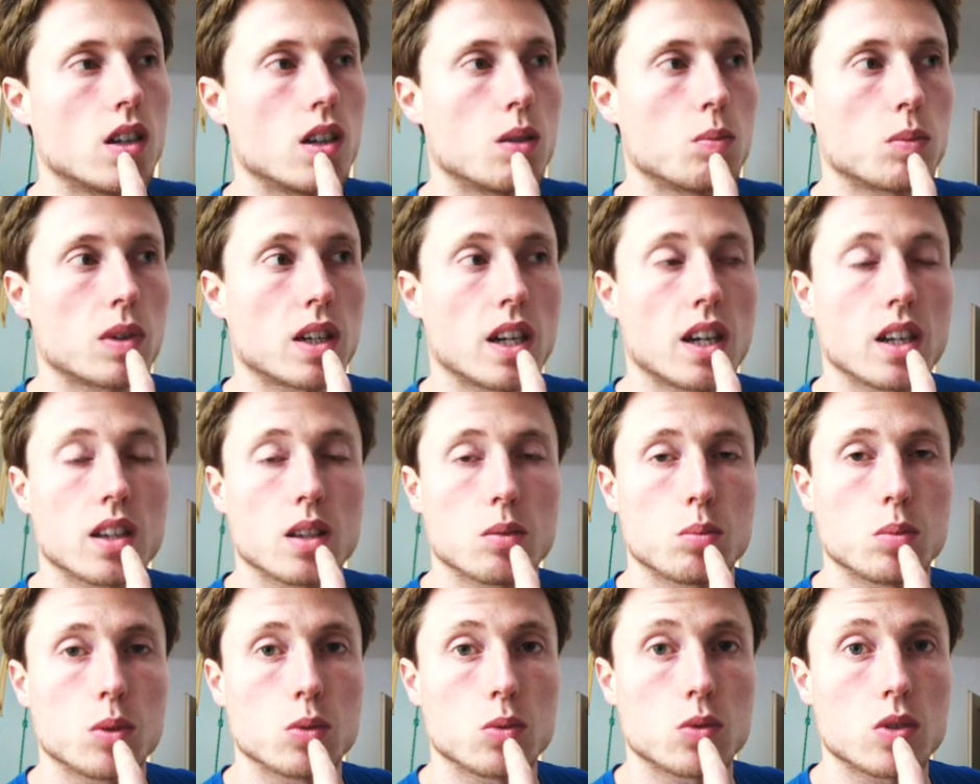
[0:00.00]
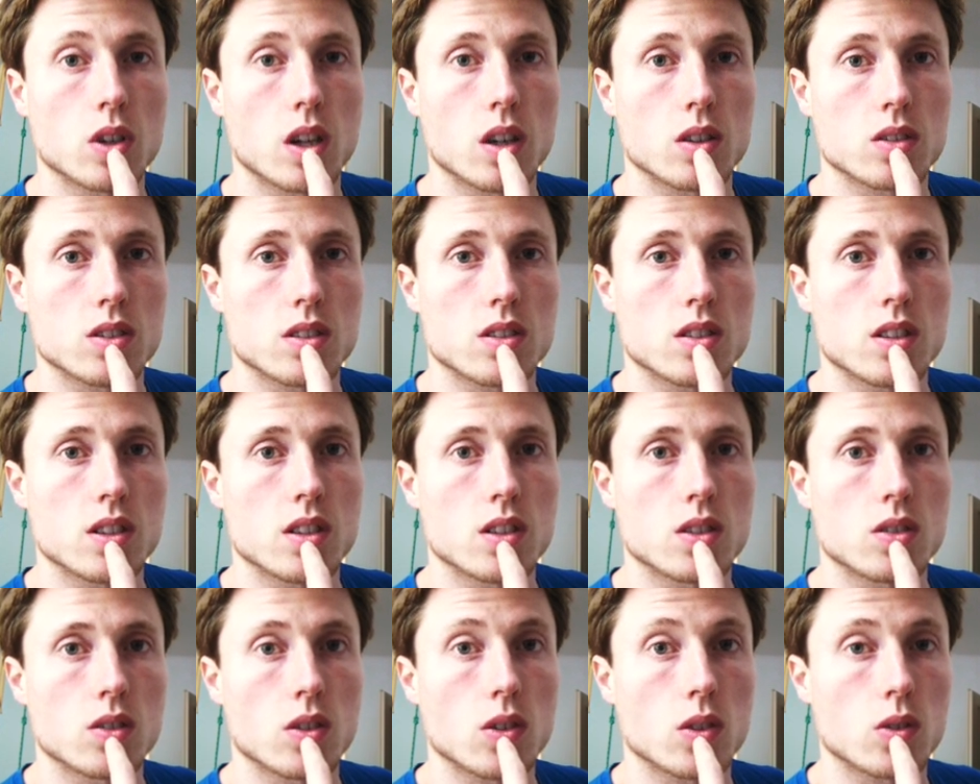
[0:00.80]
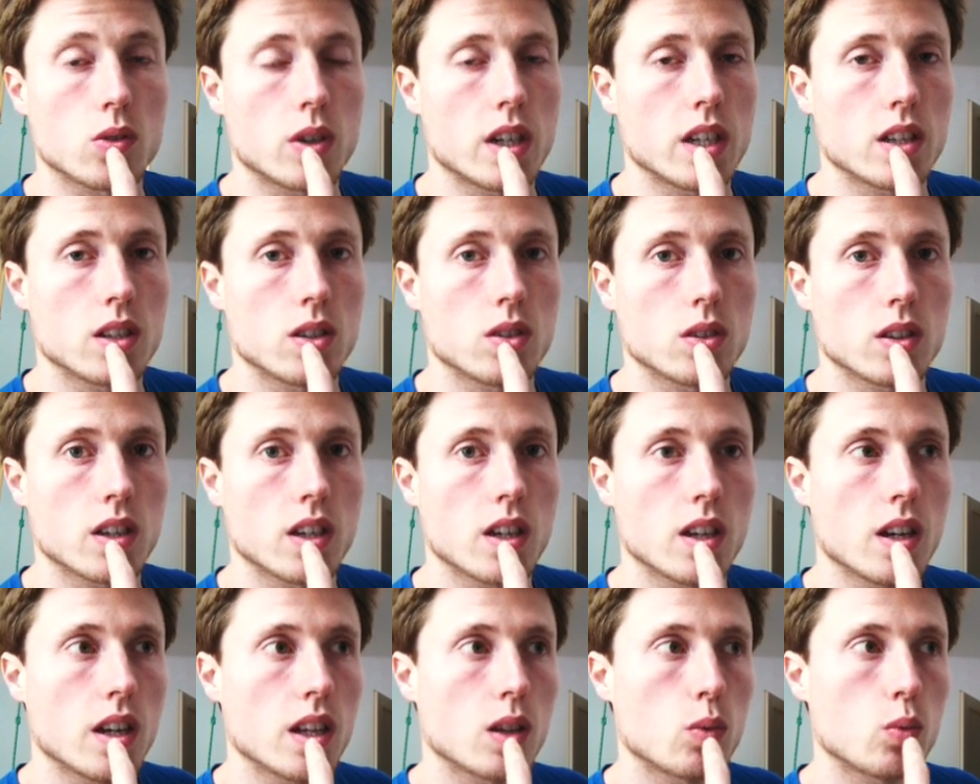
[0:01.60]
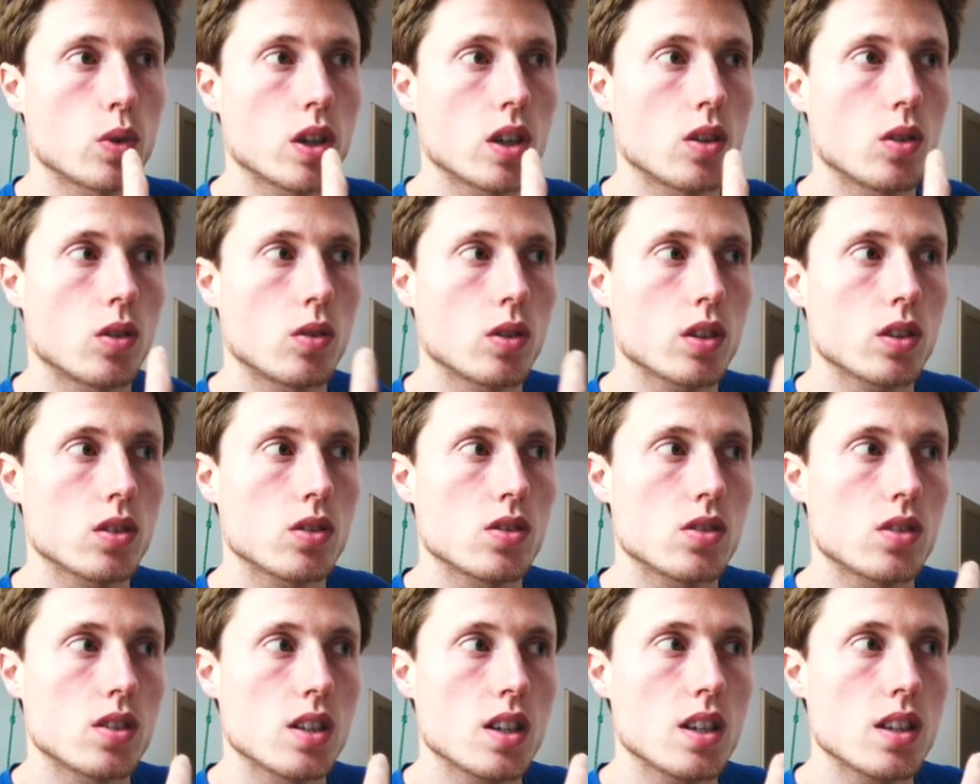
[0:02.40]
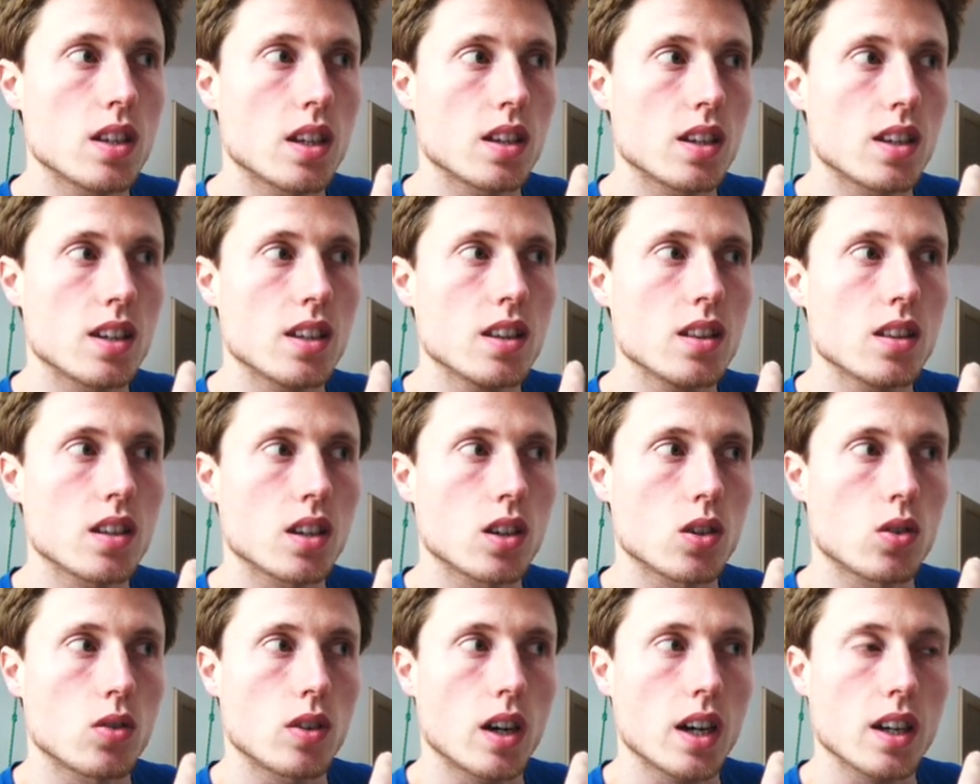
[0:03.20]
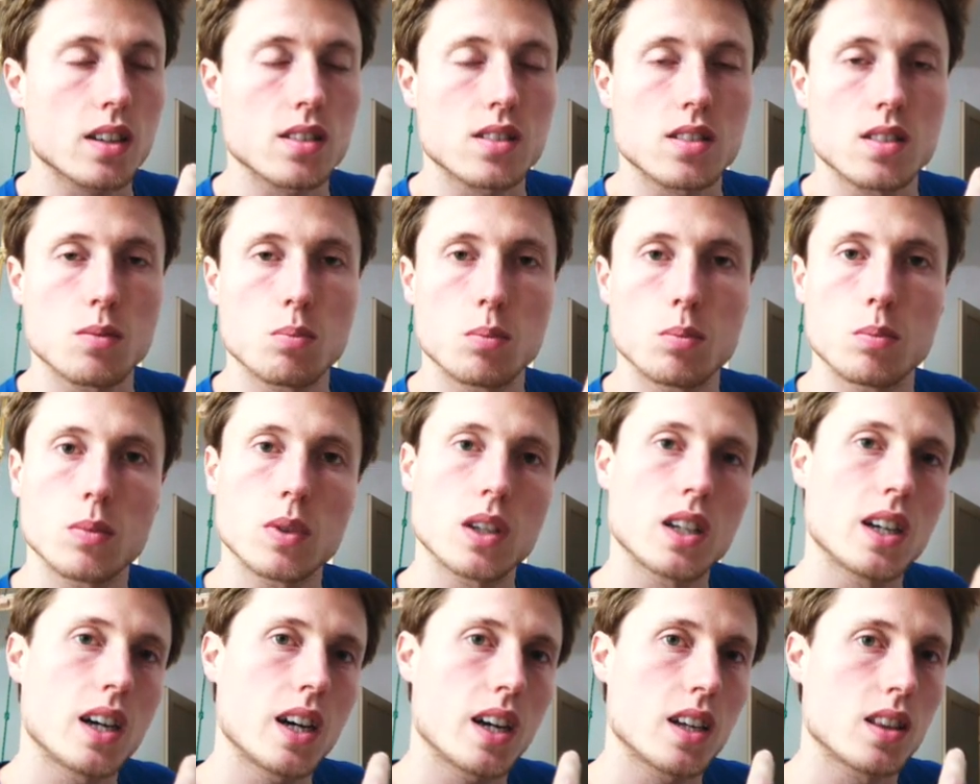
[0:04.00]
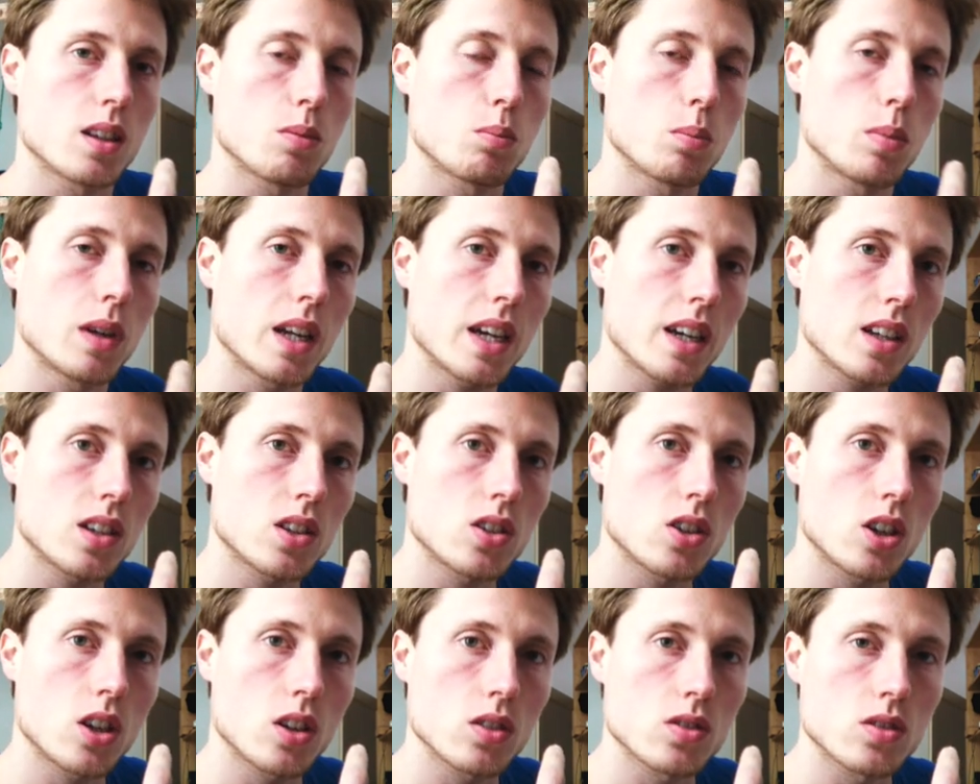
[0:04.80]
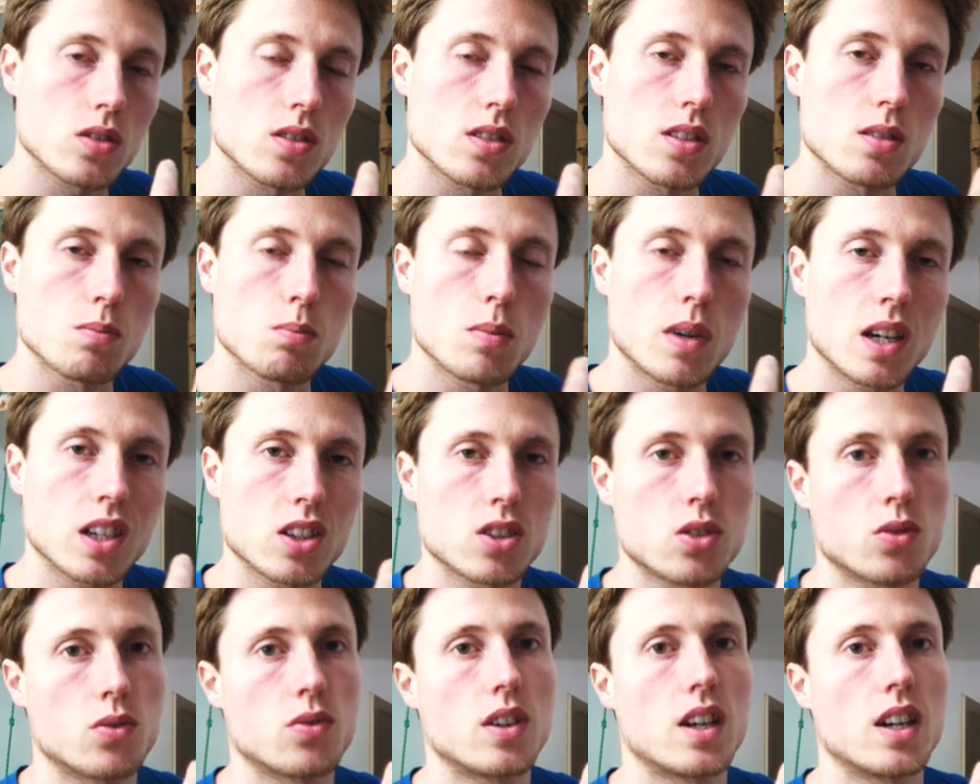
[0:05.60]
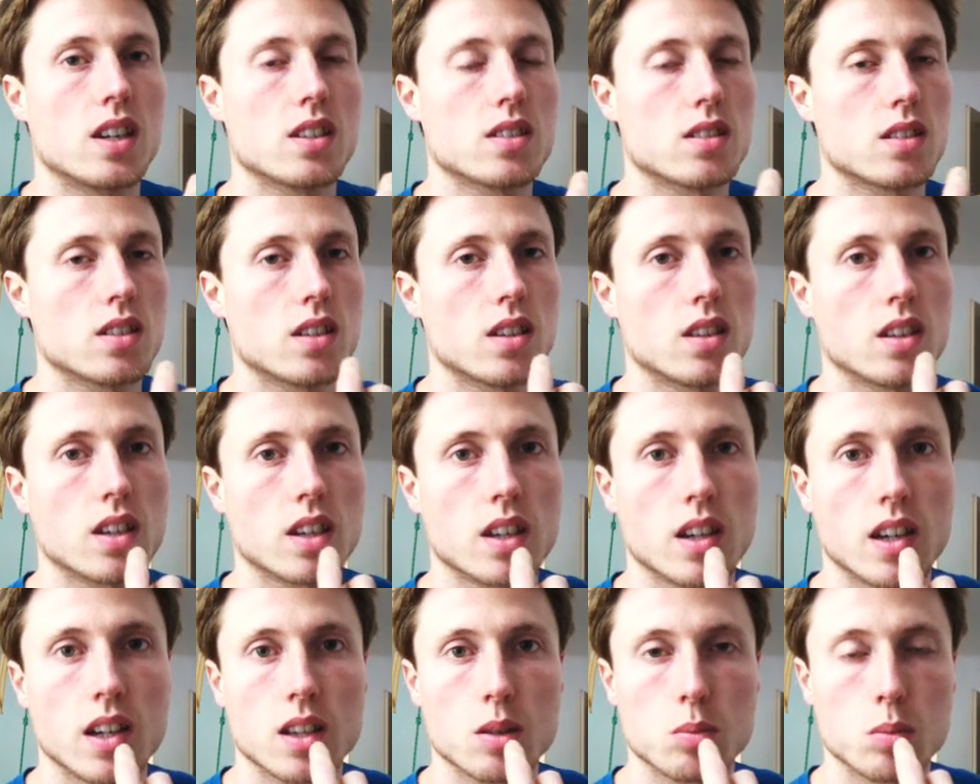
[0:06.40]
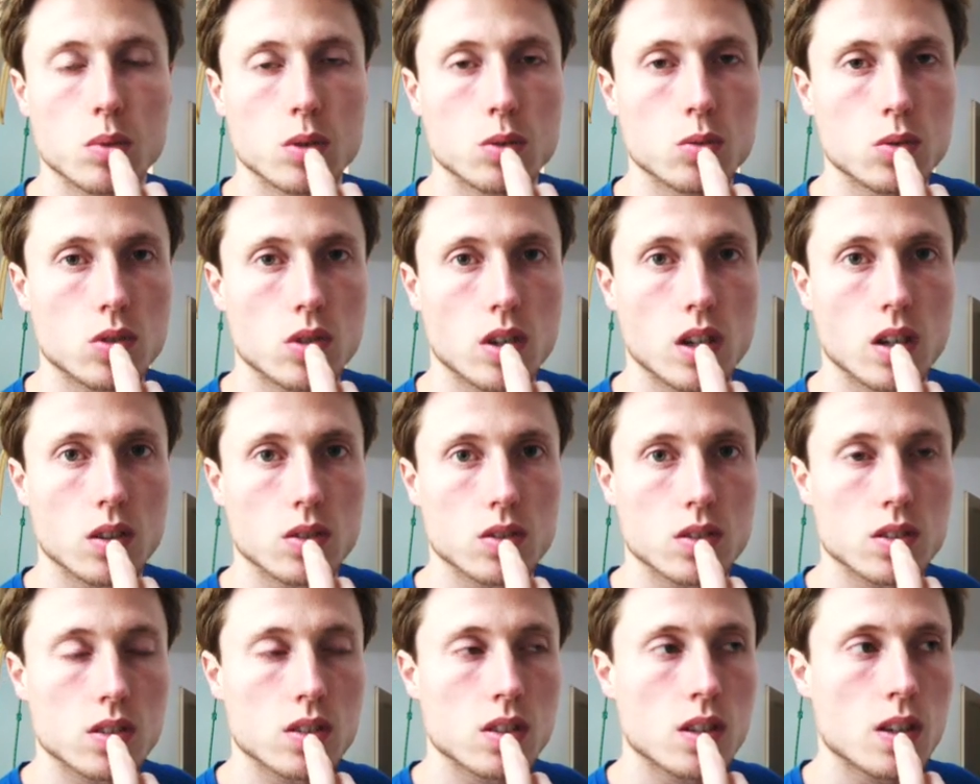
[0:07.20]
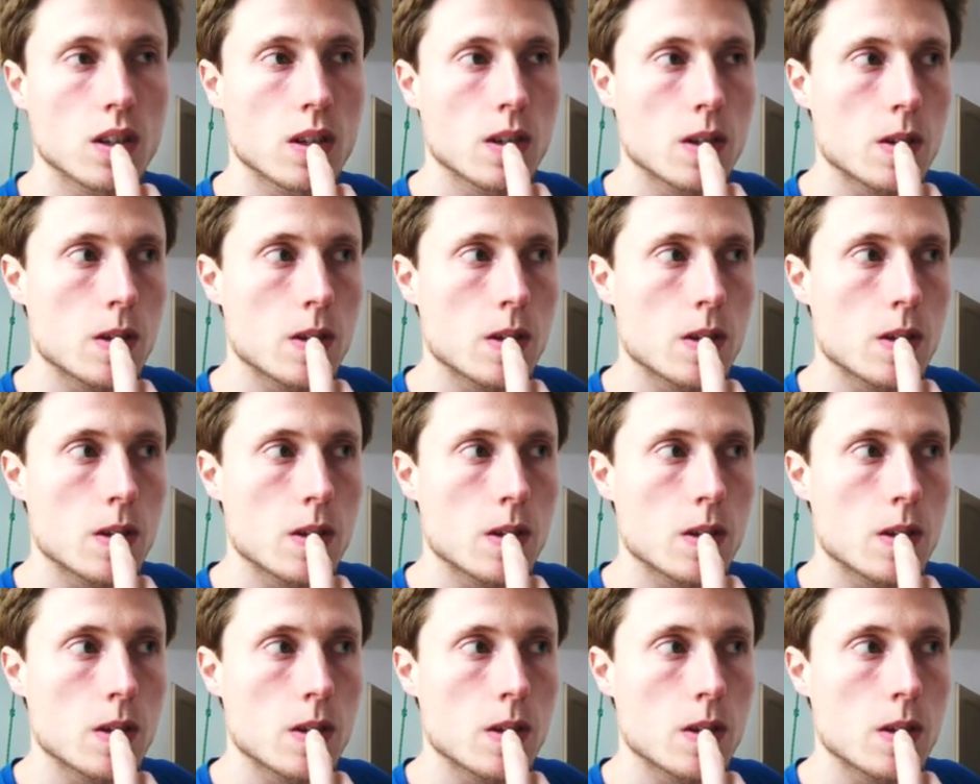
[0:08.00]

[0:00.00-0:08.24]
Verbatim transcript: Um, guy in the blue trousers here already, okay? And we're going to see that in the crux, the guy in the black trousers is much faster than the guy in the blue trousers.